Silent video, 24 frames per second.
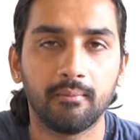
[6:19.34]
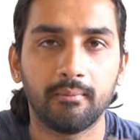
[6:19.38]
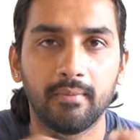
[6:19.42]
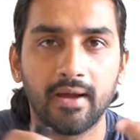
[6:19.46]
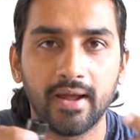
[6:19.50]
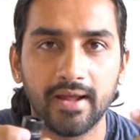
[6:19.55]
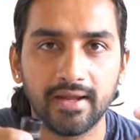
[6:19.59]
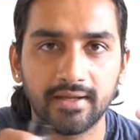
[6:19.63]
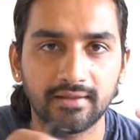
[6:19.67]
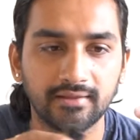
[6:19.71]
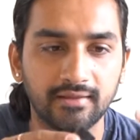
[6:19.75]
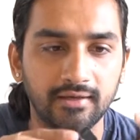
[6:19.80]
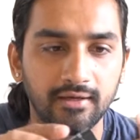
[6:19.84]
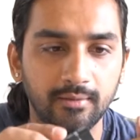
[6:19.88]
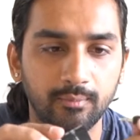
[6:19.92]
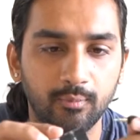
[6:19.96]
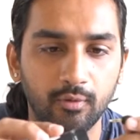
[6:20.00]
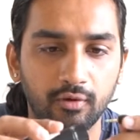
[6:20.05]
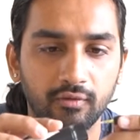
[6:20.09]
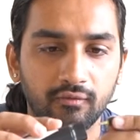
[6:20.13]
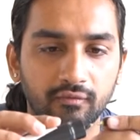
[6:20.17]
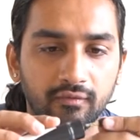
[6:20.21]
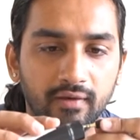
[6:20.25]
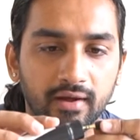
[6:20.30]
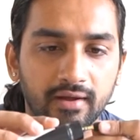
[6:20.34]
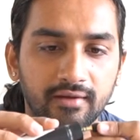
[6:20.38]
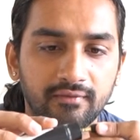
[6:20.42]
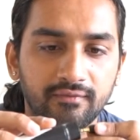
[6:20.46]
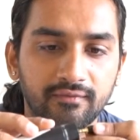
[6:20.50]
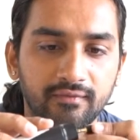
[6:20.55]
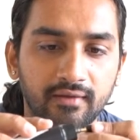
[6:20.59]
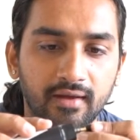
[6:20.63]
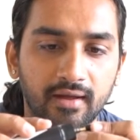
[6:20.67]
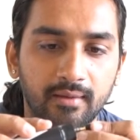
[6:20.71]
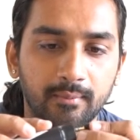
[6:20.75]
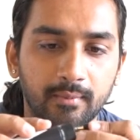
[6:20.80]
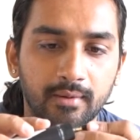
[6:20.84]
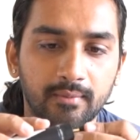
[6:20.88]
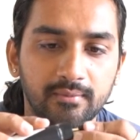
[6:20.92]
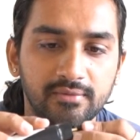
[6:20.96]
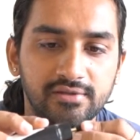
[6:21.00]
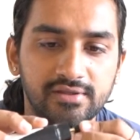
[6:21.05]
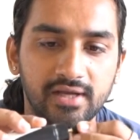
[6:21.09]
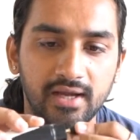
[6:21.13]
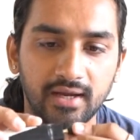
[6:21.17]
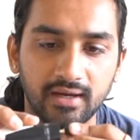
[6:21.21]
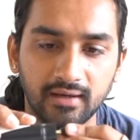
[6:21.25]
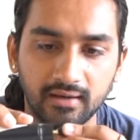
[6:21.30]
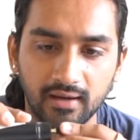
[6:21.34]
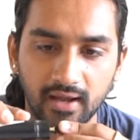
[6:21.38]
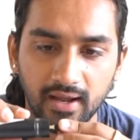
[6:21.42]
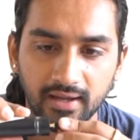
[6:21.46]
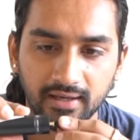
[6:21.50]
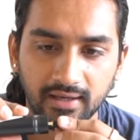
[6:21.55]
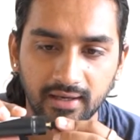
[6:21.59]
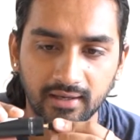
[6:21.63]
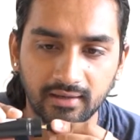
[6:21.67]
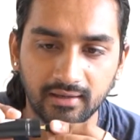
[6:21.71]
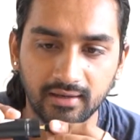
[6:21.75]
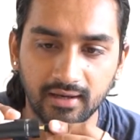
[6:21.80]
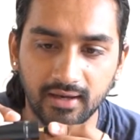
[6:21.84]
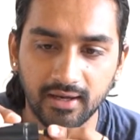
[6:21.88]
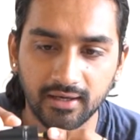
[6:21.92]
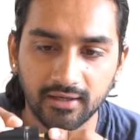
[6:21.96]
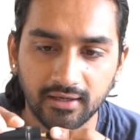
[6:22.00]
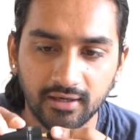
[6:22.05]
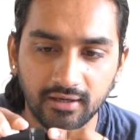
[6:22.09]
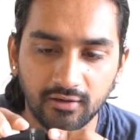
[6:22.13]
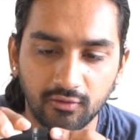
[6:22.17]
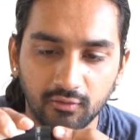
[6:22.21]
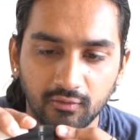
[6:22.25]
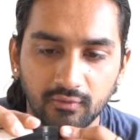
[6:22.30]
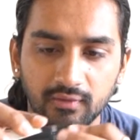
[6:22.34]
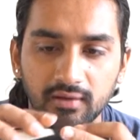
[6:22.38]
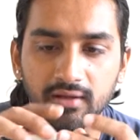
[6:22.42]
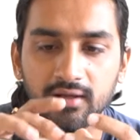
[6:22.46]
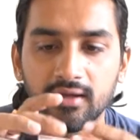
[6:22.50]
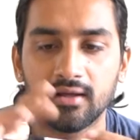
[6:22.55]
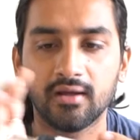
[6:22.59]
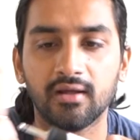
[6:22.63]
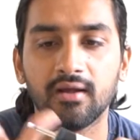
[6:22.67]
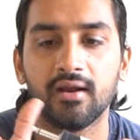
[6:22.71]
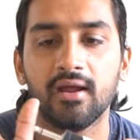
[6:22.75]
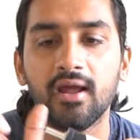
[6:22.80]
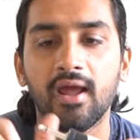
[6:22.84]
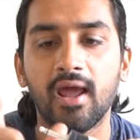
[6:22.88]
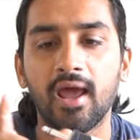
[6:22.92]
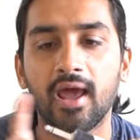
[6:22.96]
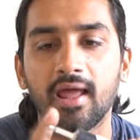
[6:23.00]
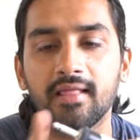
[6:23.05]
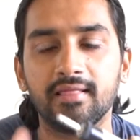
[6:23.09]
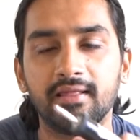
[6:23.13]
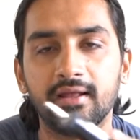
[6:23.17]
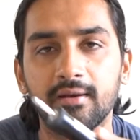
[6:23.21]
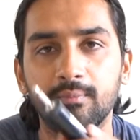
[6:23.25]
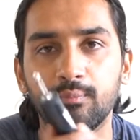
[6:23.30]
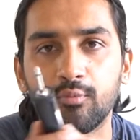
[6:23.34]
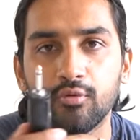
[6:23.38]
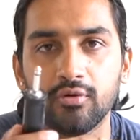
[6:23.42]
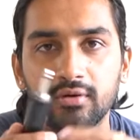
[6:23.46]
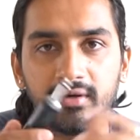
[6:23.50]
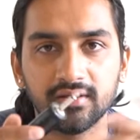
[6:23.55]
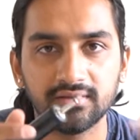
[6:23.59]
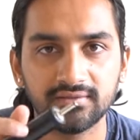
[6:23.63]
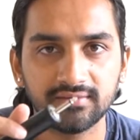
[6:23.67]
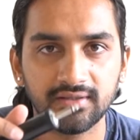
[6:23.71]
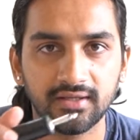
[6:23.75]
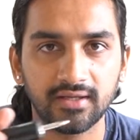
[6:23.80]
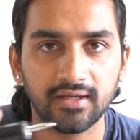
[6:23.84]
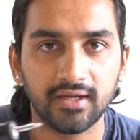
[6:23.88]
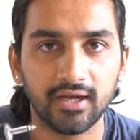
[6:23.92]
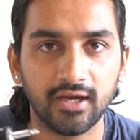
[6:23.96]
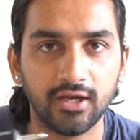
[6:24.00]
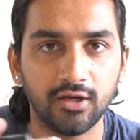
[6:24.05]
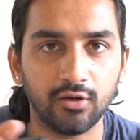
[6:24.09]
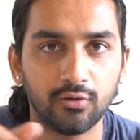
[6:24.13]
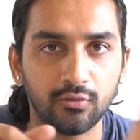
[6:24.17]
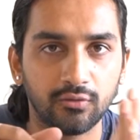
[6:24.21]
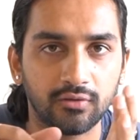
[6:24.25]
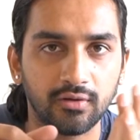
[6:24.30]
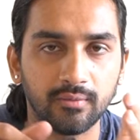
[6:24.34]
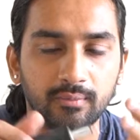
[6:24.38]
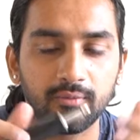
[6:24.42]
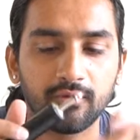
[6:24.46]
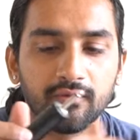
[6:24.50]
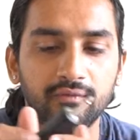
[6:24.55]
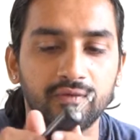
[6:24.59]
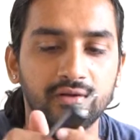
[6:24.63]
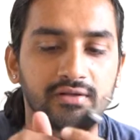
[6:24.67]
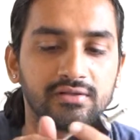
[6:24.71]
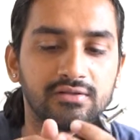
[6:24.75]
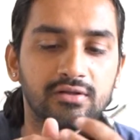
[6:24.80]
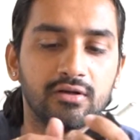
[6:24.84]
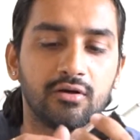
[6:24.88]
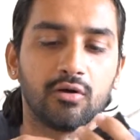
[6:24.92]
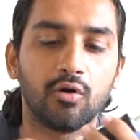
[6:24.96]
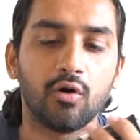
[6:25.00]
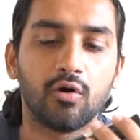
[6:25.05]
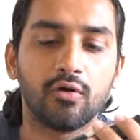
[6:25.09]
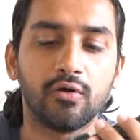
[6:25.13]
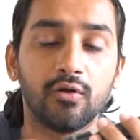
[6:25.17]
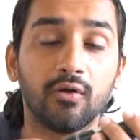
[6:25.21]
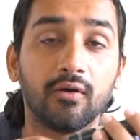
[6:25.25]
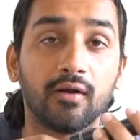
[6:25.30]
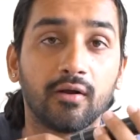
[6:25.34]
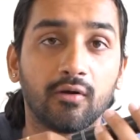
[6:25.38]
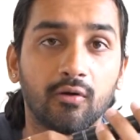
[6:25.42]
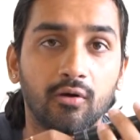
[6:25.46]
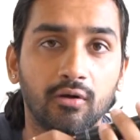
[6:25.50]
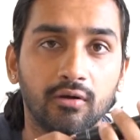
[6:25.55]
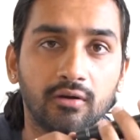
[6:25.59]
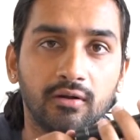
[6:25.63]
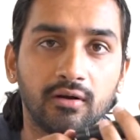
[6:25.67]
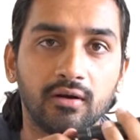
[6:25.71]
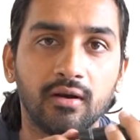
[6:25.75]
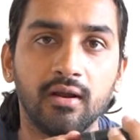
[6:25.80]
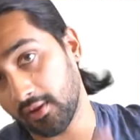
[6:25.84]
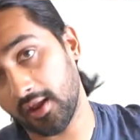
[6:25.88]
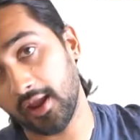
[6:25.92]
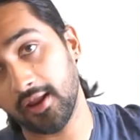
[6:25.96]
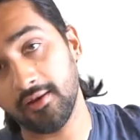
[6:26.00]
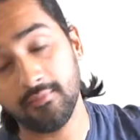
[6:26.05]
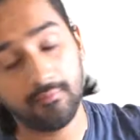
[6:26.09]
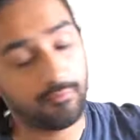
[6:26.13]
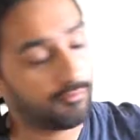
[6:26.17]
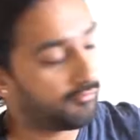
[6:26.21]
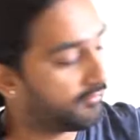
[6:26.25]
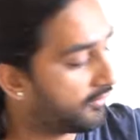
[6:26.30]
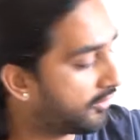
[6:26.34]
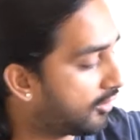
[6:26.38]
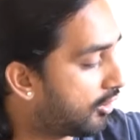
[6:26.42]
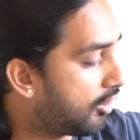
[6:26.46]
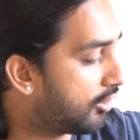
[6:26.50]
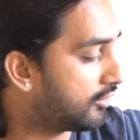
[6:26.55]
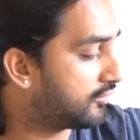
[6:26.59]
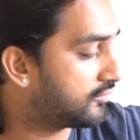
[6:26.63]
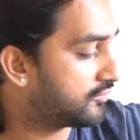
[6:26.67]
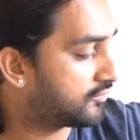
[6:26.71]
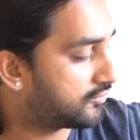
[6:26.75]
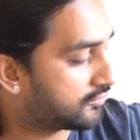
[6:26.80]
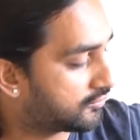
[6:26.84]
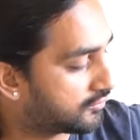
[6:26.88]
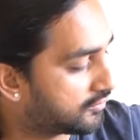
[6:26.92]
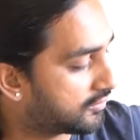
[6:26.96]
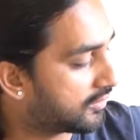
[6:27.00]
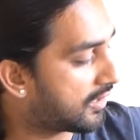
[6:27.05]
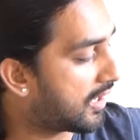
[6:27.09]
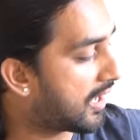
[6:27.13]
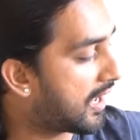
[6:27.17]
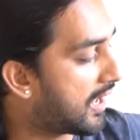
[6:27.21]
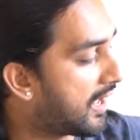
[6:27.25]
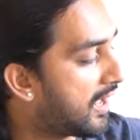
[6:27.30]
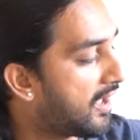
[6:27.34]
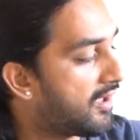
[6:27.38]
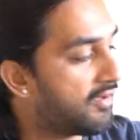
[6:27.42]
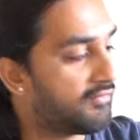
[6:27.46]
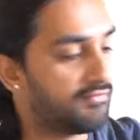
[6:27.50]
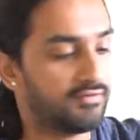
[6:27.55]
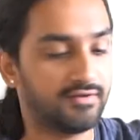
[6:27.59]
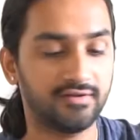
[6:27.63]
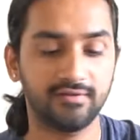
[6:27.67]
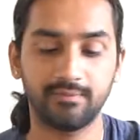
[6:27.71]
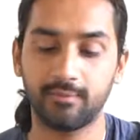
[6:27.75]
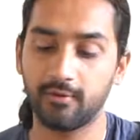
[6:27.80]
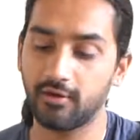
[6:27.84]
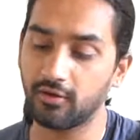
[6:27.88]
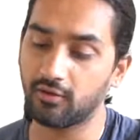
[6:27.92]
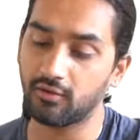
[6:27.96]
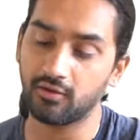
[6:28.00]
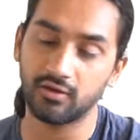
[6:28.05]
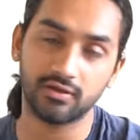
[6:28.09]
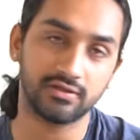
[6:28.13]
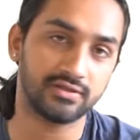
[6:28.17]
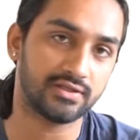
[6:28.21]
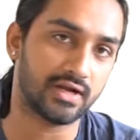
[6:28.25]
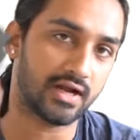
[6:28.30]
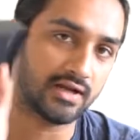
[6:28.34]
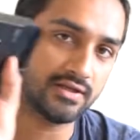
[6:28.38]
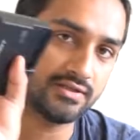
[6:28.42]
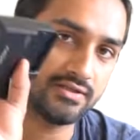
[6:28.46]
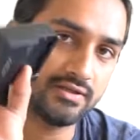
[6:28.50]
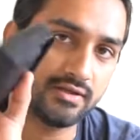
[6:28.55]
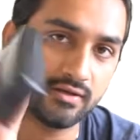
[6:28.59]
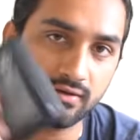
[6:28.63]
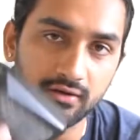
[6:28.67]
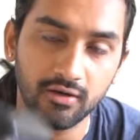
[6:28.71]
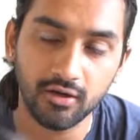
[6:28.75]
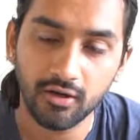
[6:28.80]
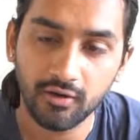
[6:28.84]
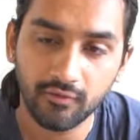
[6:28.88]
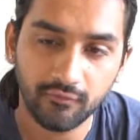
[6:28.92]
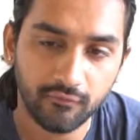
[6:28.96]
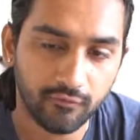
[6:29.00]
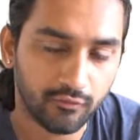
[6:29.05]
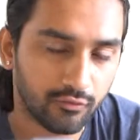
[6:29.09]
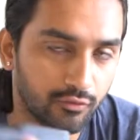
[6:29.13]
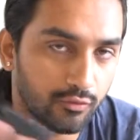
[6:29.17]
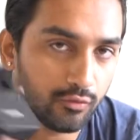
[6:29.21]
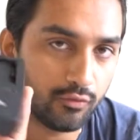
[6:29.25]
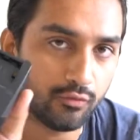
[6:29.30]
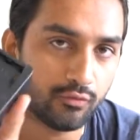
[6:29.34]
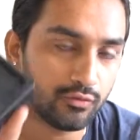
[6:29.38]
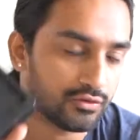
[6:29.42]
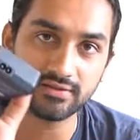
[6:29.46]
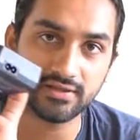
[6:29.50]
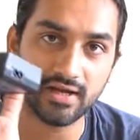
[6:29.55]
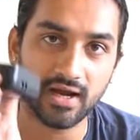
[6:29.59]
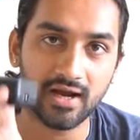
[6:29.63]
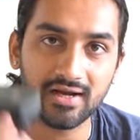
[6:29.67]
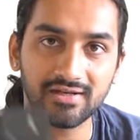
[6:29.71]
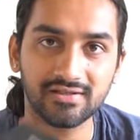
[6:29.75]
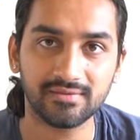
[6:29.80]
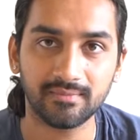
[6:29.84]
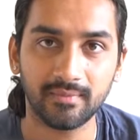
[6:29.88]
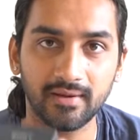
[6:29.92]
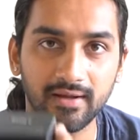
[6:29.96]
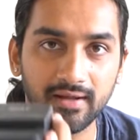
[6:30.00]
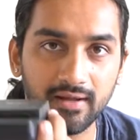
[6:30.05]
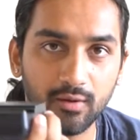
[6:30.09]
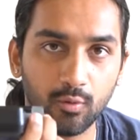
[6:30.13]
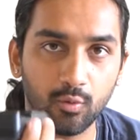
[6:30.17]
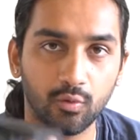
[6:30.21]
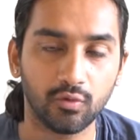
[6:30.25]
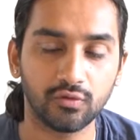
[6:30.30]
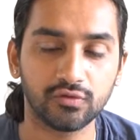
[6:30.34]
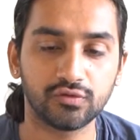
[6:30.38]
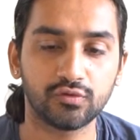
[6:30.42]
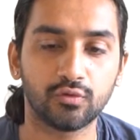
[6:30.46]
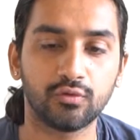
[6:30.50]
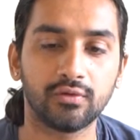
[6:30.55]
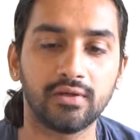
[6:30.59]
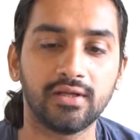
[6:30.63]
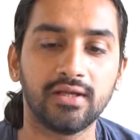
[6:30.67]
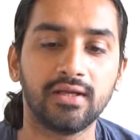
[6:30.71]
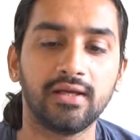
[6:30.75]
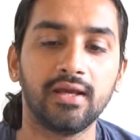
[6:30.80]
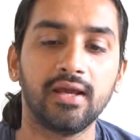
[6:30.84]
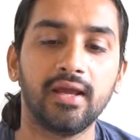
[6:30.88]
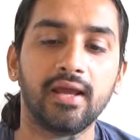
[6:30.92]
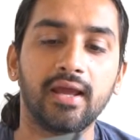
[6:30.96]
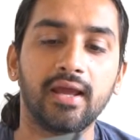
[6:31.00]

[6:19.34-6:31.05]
mic 3.5mm jack, I can connect it over here and then put this thing into the professional audio recorder. And moving on, I have this particular charger to charge my Sony